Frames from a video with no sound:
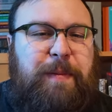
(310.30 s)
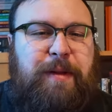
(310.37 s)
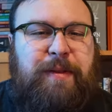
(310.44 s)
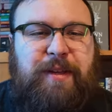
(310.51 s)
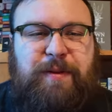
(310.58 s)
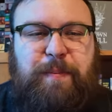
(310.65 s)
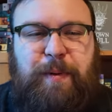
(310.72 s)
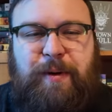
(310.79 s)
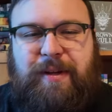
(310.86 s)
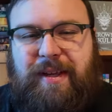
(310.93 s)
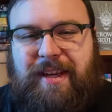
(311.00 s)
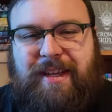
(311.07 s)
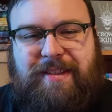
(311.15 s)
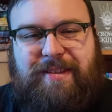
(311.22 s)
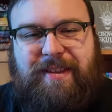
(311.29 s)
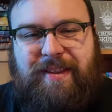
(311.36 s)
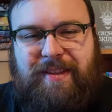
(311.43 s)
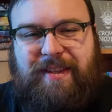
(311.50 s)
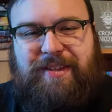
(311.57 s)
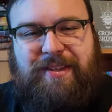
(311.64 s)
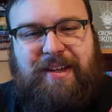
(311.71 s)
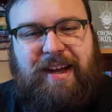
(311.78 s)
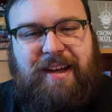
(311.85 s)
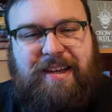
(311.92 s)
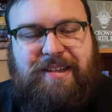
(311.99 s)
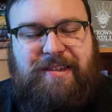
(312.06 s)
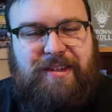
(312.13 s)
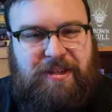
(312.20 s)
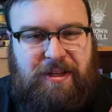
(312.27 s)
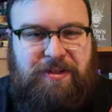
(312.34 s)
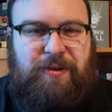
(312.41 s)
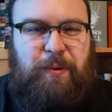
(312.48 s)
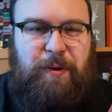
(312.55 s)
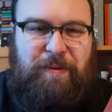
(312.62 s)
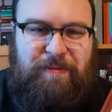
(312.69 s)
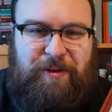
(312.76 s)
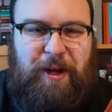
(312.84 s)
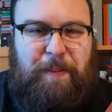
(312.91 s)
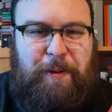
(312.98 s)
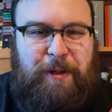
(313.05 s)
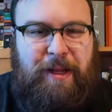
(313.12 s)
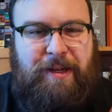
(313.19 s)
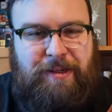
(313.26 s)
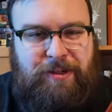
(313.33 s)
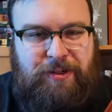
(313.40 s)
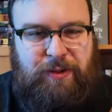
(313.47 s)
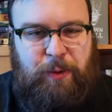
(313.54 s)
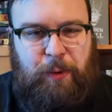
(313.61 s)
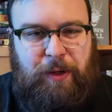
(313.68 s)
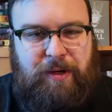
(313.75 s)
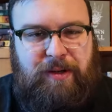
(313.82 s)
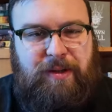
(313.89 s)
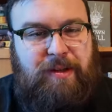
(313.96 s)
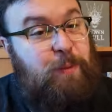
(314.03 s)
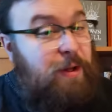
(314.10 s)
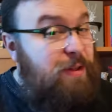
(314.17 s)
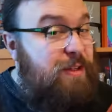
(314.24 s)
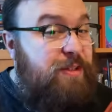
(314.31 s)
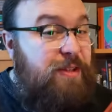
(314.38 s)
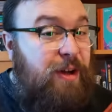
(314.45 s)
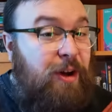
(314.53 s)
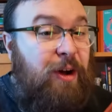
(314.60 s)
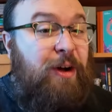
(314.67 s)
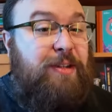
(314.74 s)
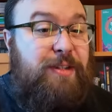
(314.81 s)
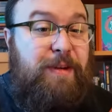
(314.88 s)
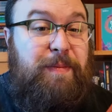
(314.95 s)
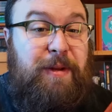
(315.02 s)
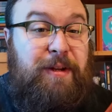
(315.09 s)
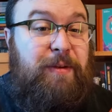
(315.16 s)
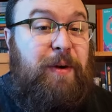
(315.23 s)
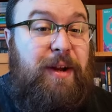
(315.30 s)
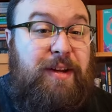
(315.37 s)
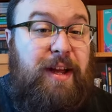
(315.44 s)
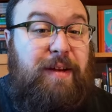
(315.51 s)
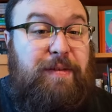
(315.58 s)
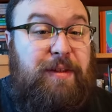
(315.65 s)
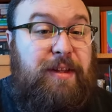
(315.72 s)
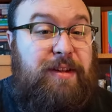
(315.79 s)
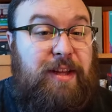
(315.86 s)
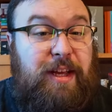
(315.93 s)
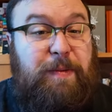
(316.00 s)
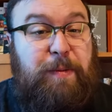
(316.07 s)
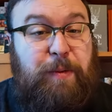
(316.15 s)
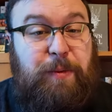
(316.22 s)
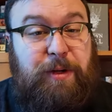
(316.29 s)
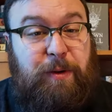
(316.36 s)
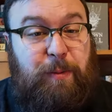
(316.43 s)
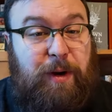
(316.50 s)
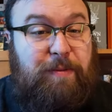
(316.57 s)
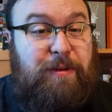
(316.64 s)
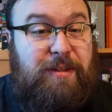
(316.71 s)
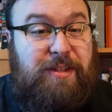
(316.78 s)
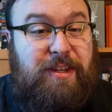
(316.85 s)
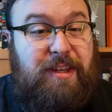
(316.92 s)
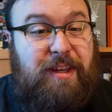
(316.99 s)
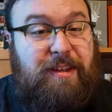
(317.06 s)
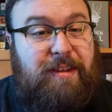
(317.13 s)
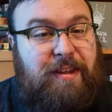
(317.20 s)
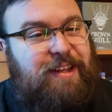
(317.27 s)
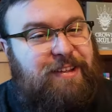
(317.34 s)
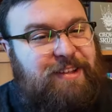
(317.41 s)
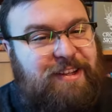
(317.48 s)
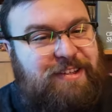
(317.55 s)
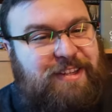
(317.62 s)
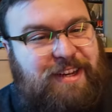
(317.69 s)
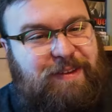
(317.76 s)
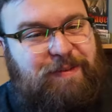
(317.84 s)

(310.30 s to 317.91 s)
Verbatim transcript: about this book, it's that the size is a sort of double edged sword. While it's awesome and great to have at the table when you're referencing it, it doesn't